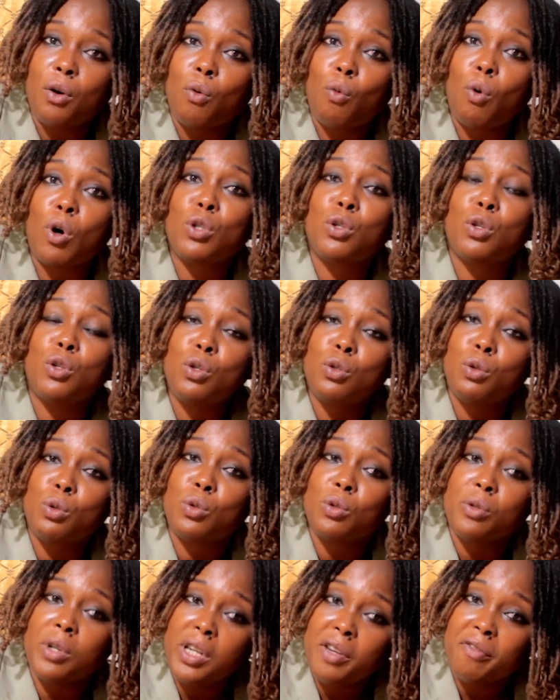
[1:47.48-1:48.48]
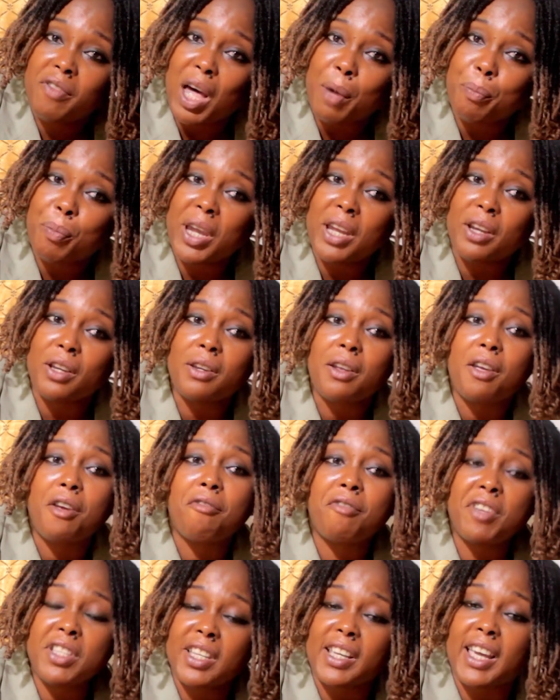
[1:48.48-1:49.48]
What do you do to relieve that pain?
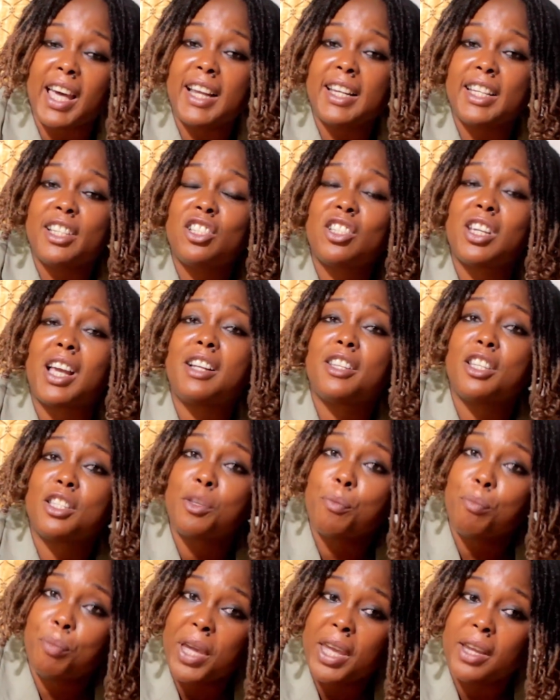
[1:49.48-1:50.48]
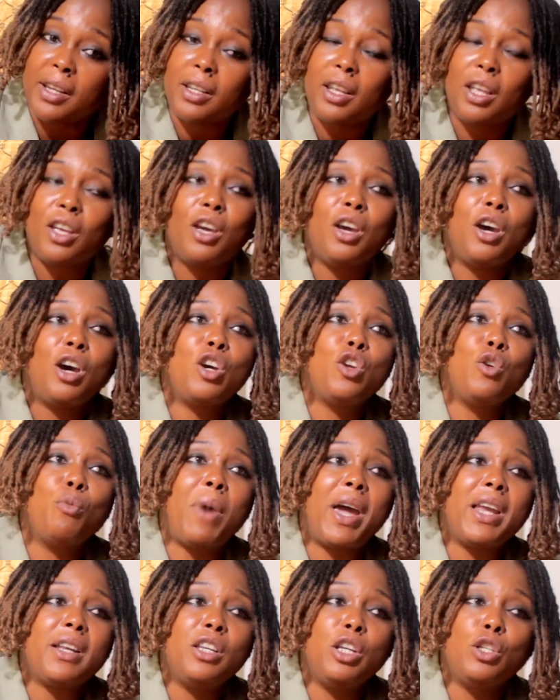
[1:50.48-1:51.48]
Physically, the child is in pain. You
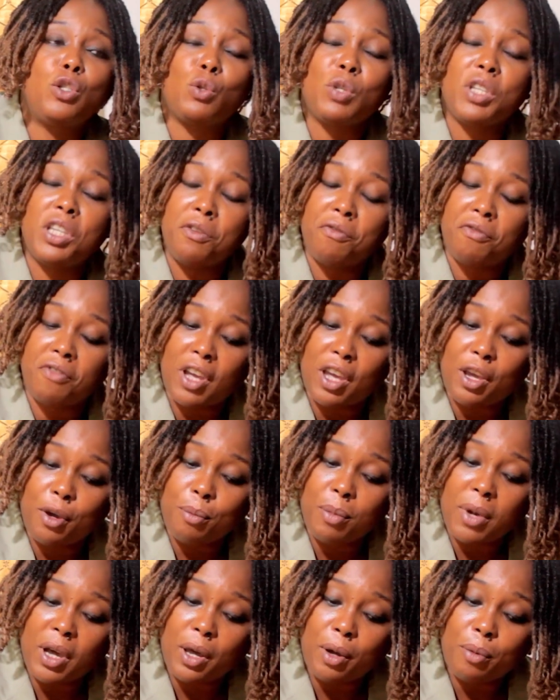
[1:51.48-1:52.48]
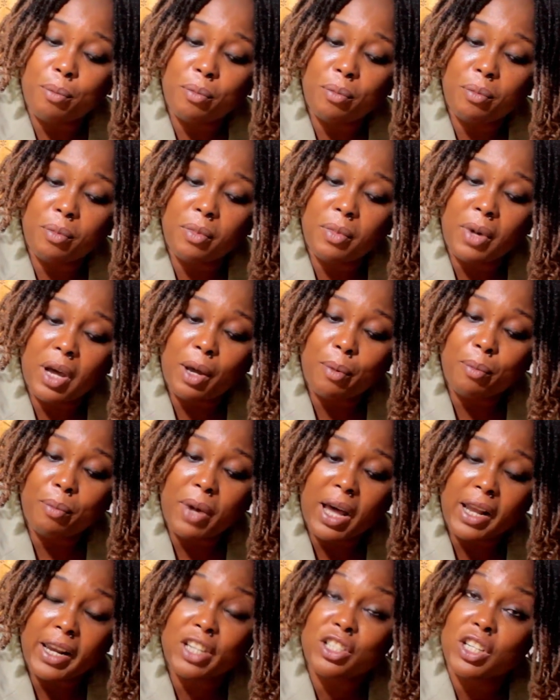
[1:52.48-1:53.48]
might need to give
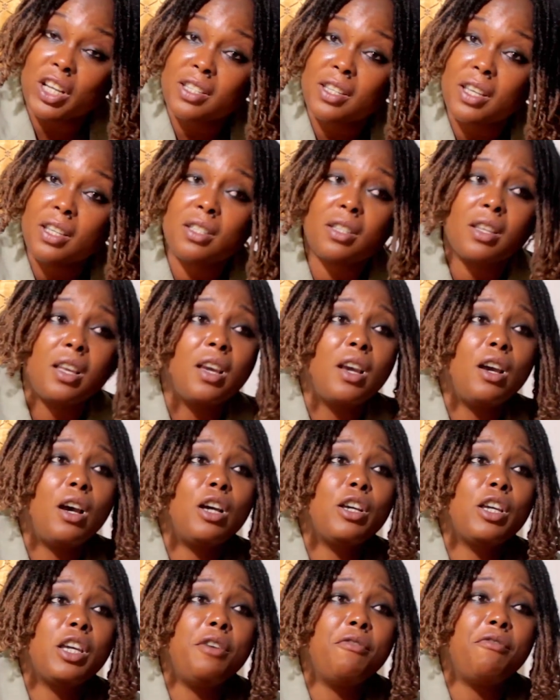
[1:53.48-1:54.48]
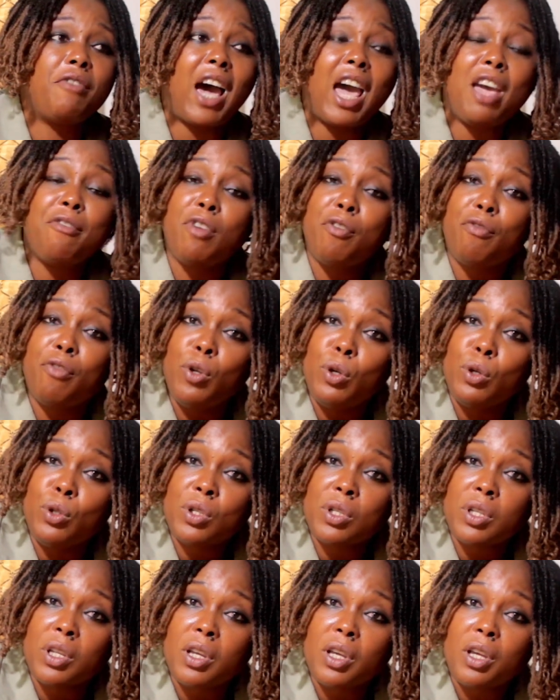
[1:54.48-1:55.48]
analgesics, give IV
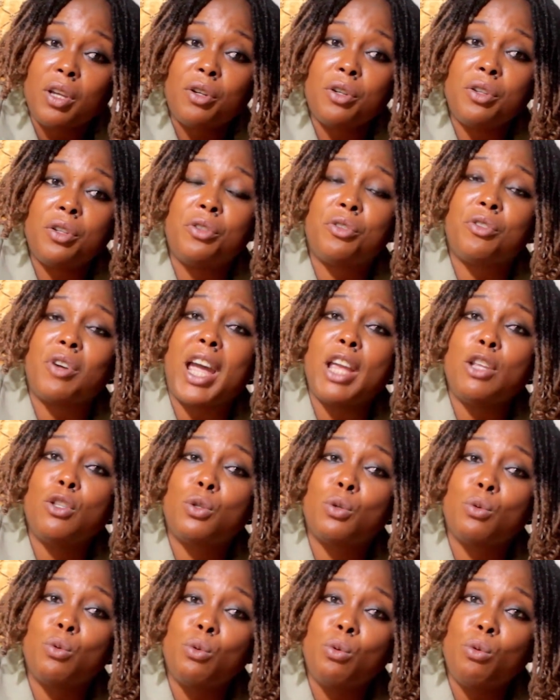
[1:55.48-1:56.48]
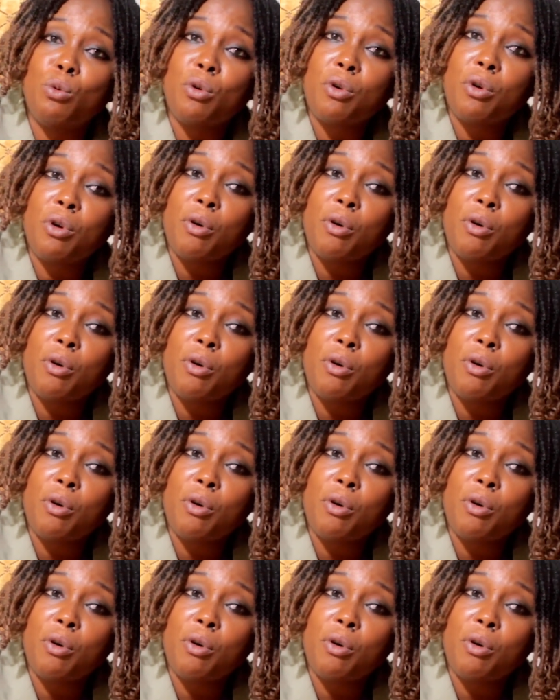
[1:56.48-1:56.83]
fluids, in trying to